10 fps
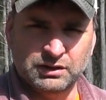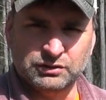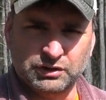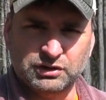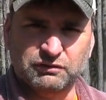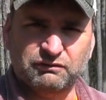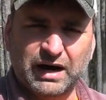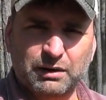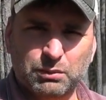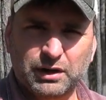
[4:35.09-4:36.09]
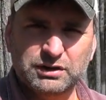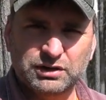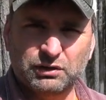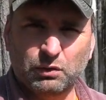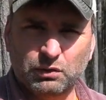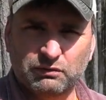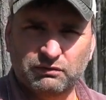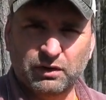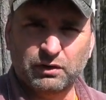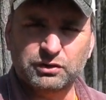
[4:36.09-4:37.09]
So get your fire breaks in order
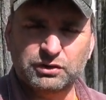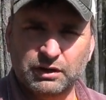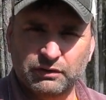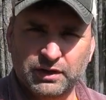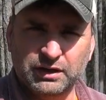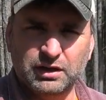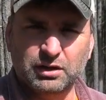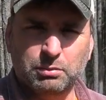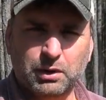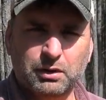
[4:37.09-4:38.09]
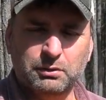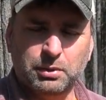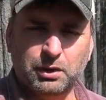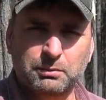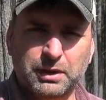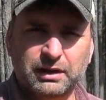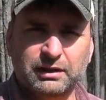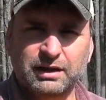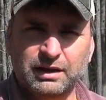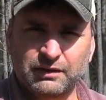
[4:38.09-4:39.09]
first, then get a burn permit,
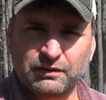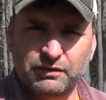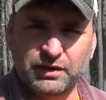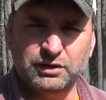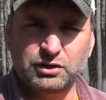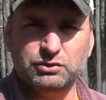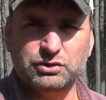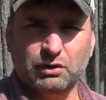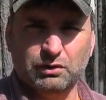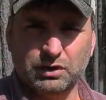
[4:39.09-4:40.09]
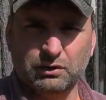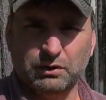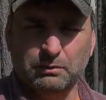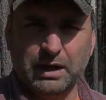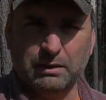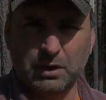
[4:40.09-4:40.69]
then you can start talking about